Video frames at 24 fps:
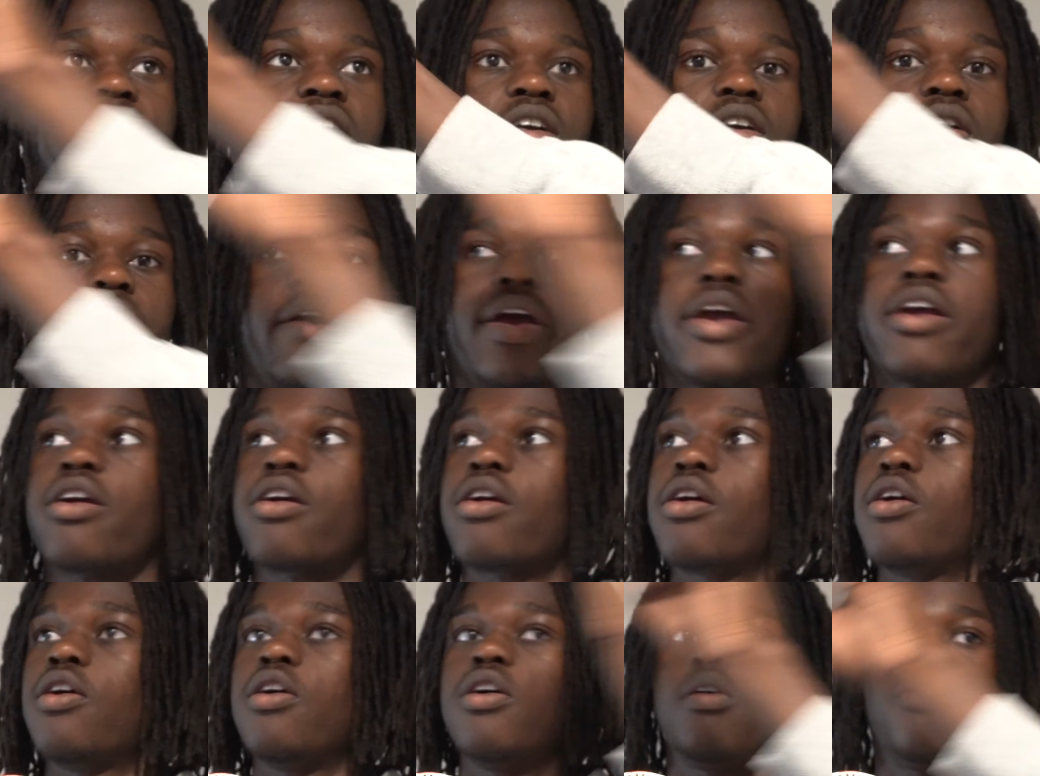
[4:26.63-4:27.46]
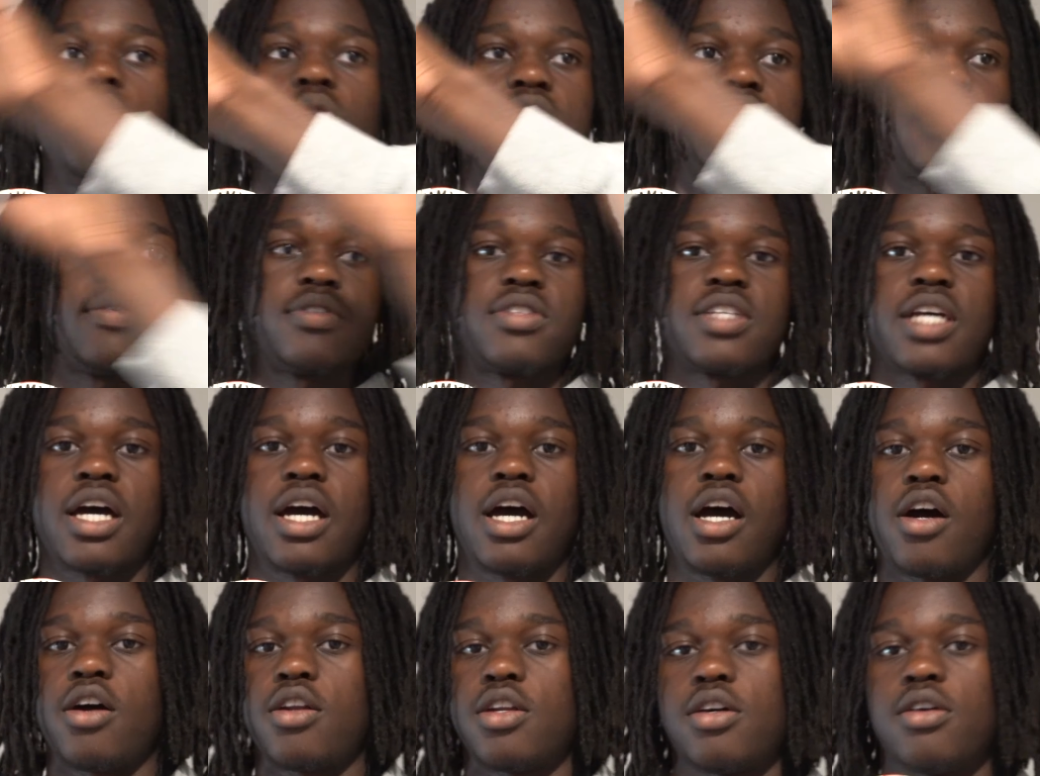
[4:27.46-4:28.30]
here, whichever
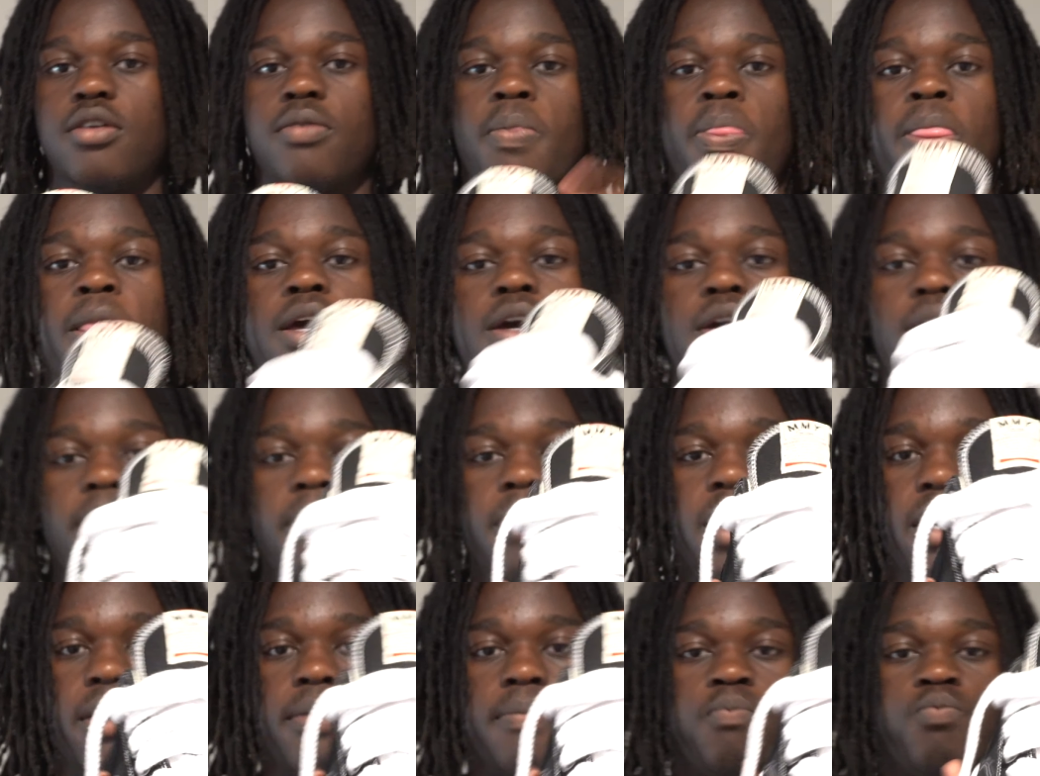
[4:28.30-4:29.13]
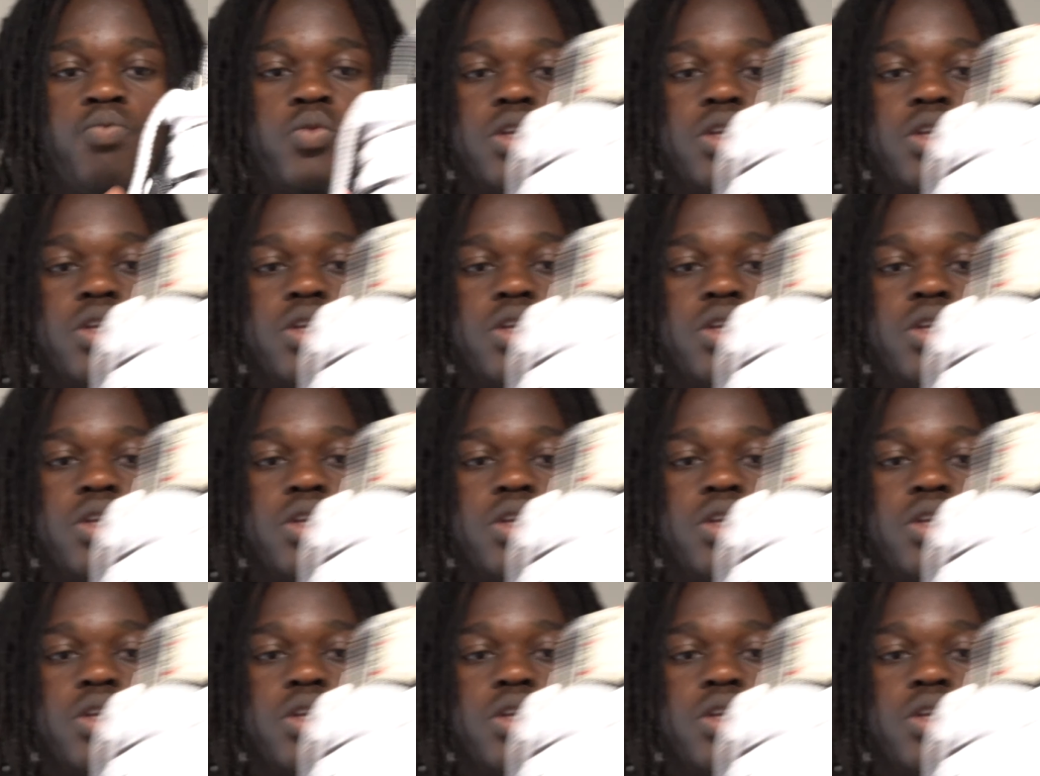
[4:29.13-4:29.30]
side, I don't know. But